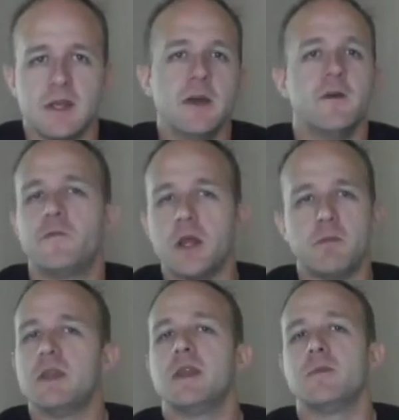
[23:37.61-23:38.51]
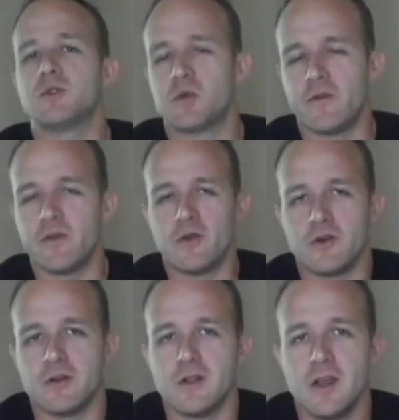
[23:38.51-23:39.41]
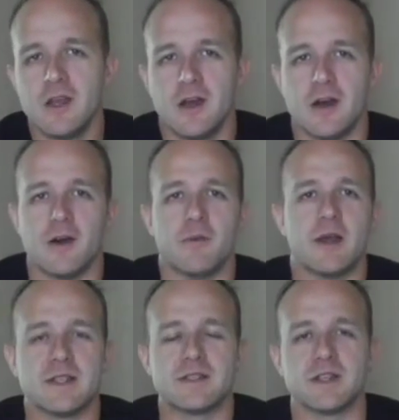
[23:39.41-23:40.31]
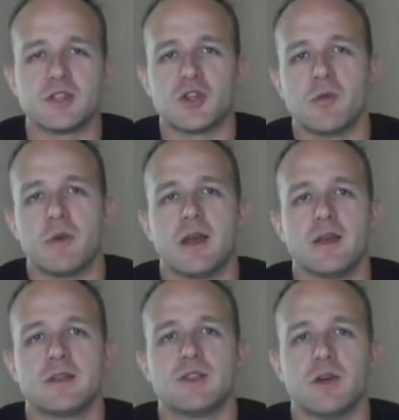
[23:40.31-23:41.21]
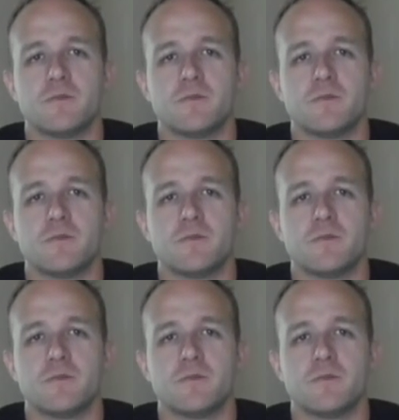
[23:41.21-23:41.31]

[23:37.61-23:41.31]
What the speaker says: funny memes, whatever you will, as things go by. So,